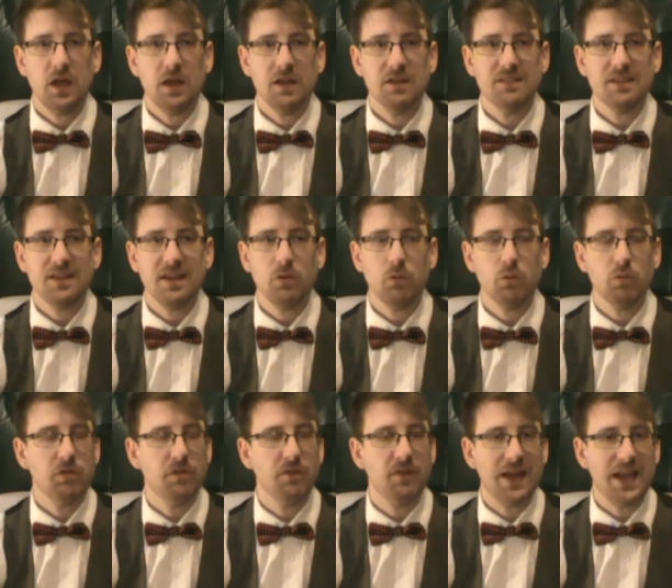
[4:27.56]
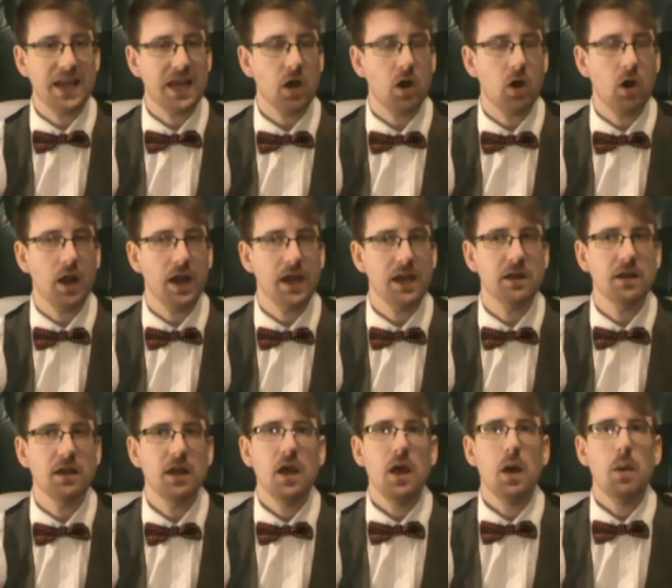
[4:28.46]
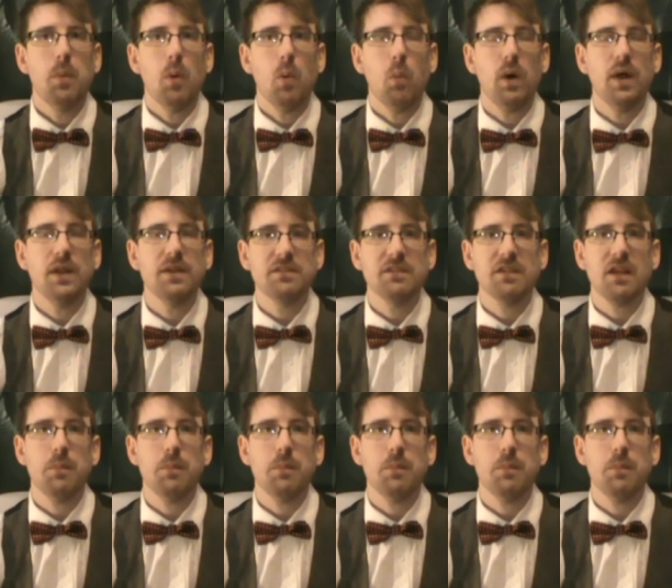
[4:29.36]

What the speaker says: skills of any kind, but once